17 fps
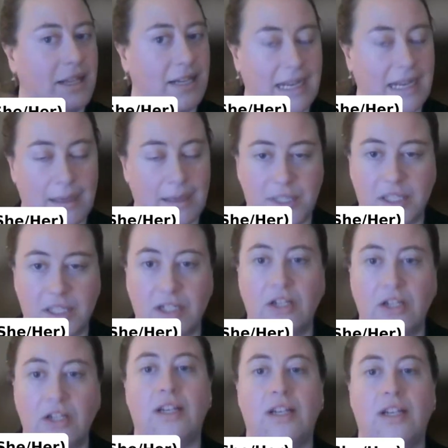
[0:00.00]
then
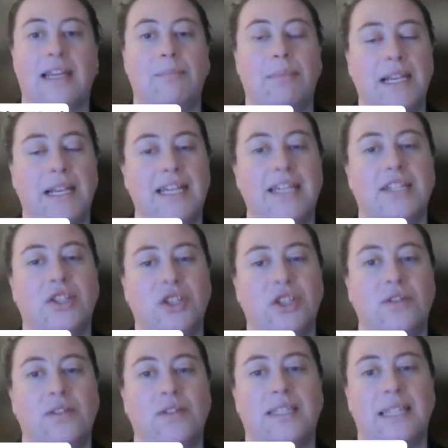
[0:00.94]
absolutely, please
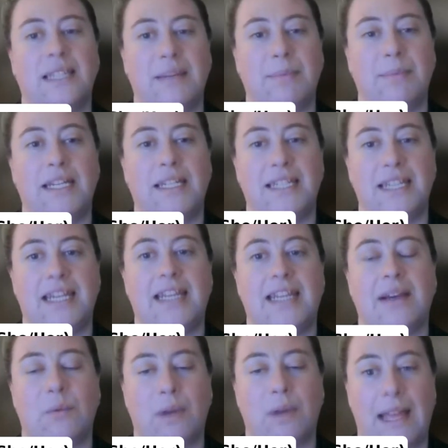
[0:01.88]
do
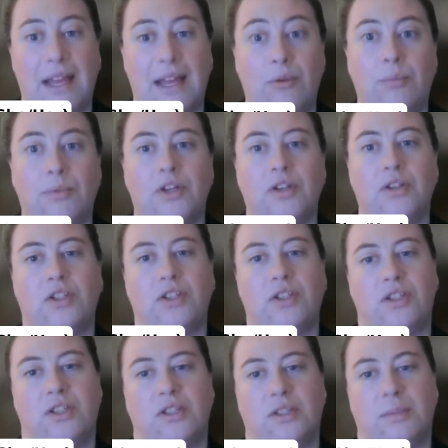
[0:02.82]
CPD that will help you
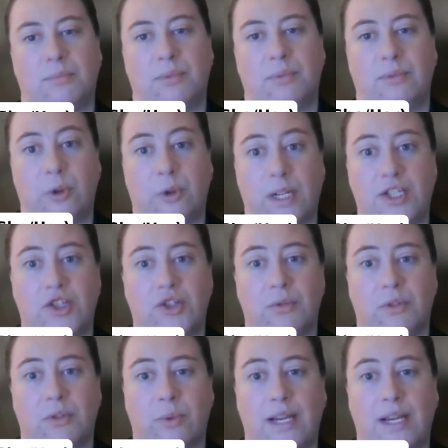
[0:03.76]
to
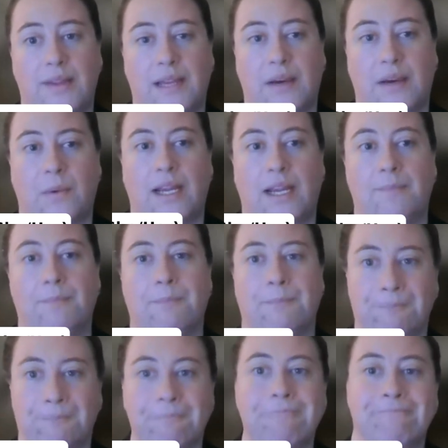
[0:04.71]
progress your career that way.
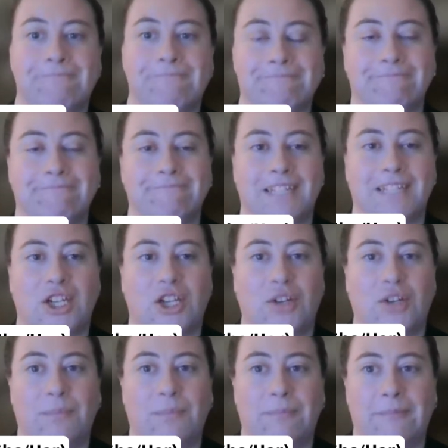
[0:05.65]

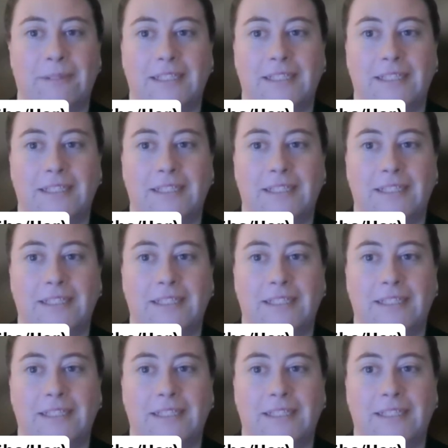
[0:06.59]
Thank you.